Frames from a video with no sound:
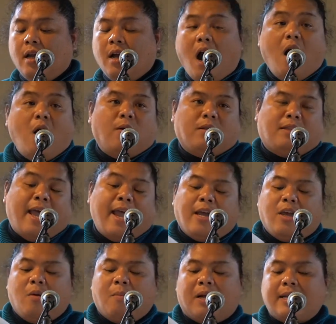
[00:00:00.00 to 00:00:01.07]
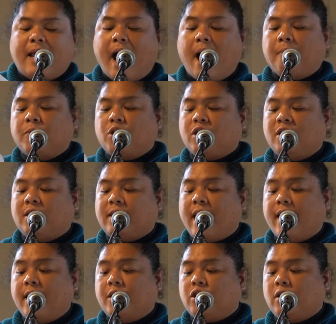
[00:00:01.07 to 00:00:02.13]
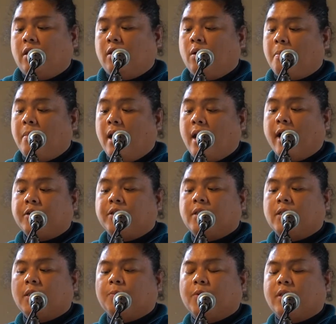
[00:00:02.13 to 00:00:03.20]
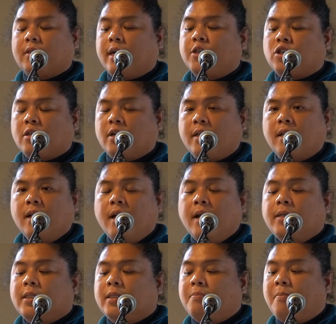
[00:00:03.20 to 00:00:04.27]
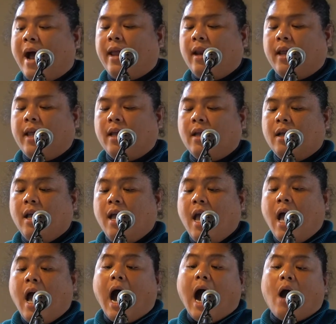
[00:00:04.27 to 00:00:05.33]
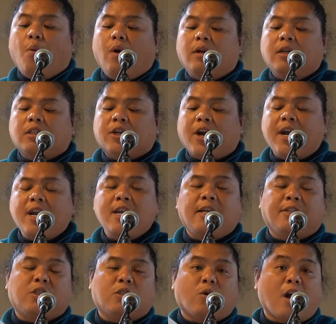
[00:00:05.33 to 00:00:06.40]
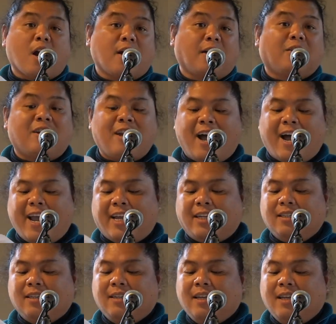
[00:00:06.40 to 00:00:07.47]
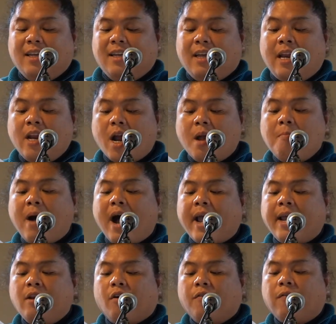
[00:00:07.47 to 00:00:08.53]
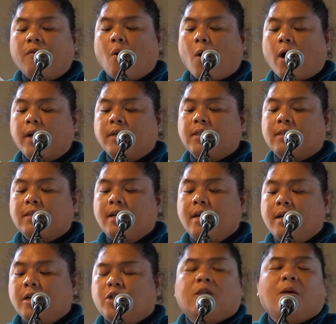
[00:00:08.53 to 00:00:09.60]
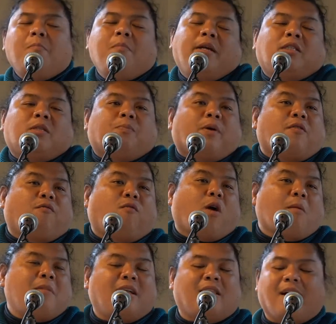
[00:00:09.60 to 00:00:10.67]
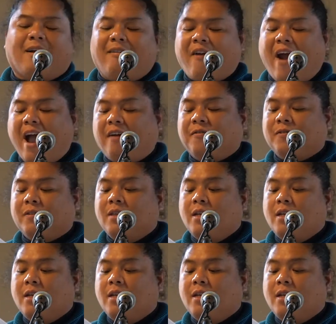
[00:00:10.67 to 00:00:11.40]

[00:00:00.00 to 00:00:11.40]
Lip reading: Oh, thank you, madame, she said as she took Milagros' possession, smiling. I will return this to her tonight. In her mind, of course, she missed performing the craft.